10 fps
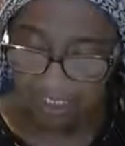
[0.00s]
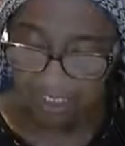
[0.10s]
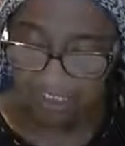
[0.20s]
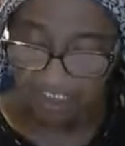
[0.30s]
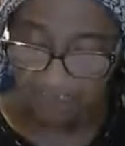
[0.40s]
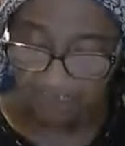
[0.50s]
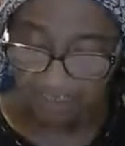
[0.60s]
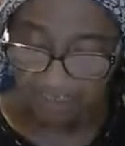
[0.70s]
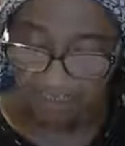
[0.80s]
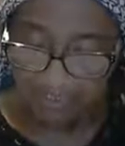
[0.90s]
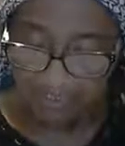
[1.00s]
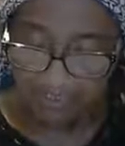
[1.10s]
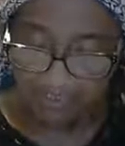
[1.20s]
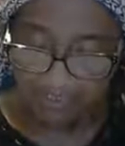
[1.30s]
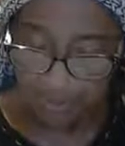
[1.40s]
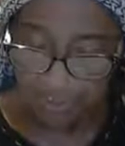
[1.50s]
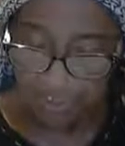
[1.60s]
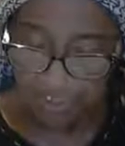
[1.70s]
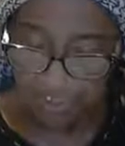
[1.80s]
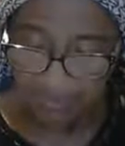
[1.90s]
The spirit truly
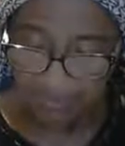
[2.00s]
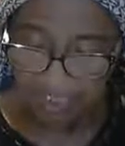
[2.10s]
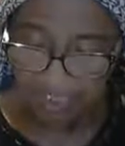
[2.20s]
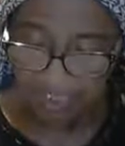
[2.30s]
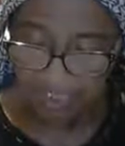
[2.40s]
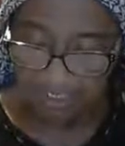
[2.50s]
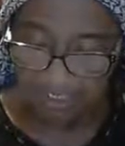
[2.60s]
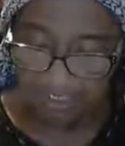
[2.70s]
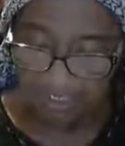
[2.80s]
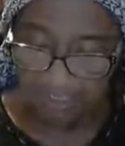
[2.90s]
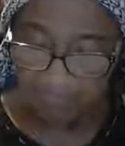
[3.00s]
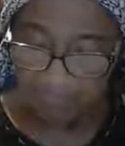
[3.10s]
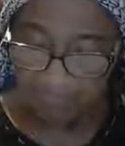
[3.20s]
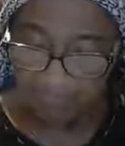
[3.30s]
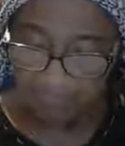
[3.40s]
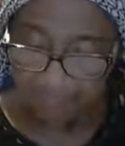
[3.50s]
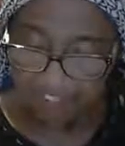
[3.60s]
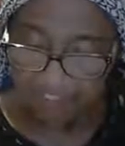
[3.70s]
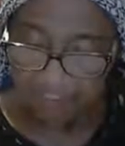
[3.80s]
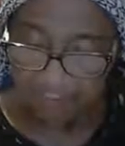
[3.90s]
is ready, but the
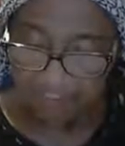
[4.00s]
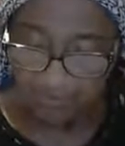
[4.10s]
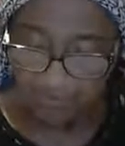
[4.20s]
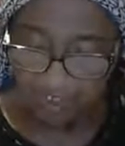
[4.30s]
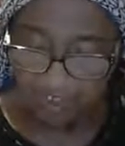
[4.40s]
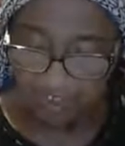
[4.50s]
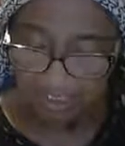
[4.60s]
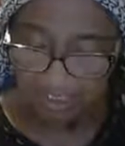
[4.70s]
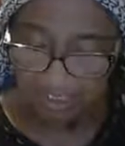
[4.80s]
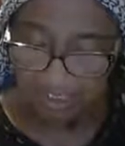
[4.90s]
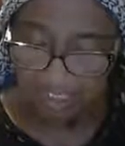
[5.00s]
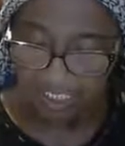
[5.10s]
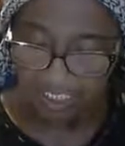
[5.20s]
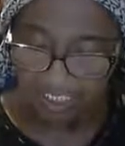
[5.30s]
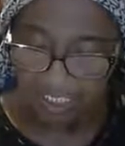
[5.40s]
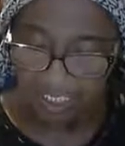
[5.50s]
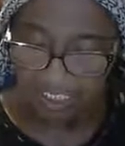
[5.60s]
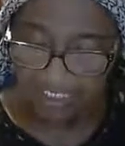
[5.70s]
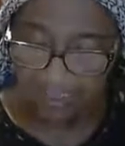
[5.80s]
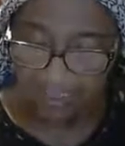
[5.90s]
flesh is weak. And again
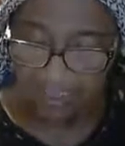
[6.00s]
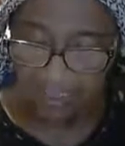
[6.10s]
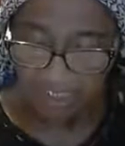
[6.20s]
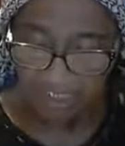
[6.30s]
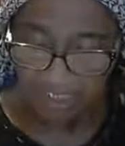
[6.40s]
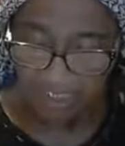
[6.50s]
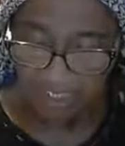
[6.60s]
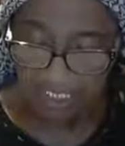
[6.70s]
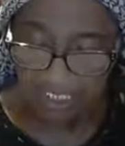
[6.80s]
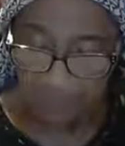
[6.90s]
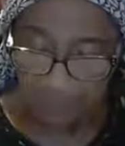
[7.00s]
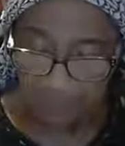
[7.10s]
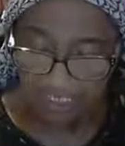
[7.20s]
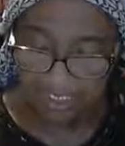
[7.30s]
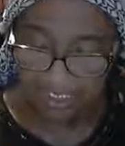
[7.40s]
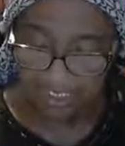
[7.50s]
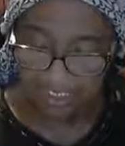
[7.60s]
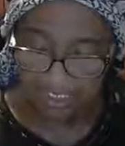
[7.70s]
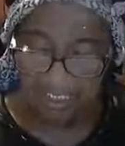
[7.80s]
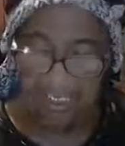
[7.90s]
he went away and prayed,
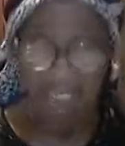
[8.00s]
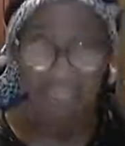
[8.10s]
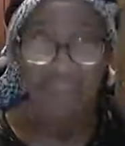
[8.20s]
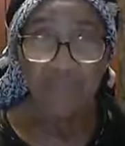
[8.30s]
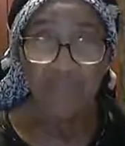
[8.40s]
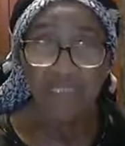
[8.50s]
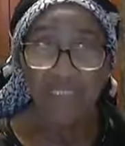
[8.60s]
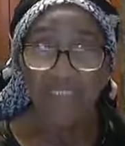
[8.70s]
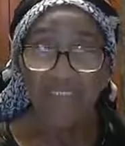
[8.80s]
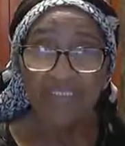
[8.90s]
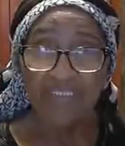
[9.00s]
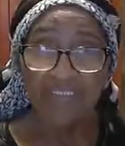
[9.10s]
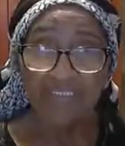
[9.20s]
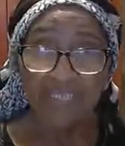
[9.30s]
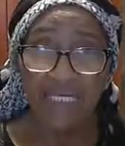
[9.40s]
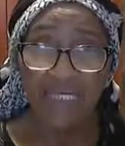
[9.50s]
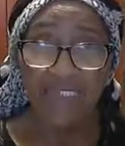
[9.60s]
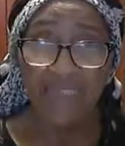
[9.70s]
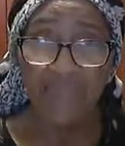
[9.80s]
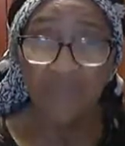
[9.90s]
and spake the
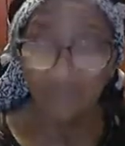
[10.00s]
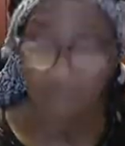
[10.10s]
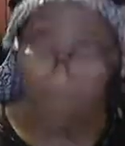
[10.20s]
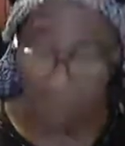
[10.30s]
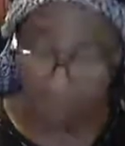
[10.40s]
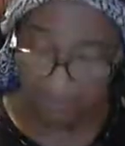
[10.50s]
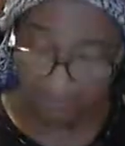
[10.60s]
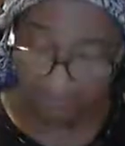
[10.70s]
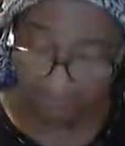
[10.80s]
same words.